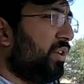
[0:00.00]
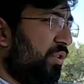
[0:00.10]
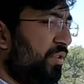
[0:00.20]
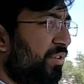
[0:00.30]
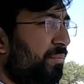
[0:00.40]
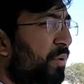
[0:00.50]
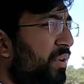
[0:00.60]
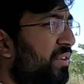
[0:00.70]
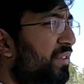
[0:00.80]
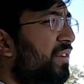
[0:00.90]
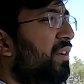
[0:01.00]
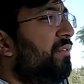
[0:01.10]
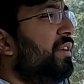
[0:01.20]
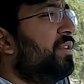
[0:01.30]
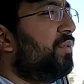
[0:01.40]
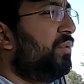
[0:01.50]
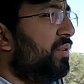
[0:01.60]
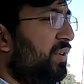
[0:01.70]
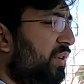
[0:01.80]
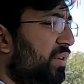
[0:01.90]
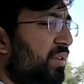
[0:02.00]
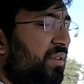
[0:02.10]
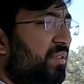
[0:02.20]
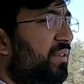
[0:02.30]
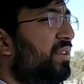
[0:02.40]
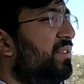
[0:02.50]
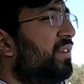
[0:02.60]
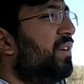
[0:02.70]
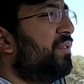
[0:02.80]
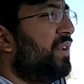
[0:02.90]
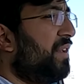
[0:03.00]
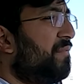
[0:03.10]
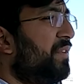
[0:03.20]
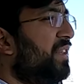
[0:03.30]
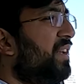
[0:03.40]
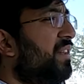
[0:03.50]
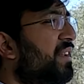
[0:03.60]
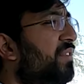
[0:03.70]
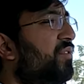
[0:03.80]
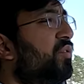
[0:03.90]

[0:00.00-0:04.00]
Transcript: response when you turn it around and everything. There is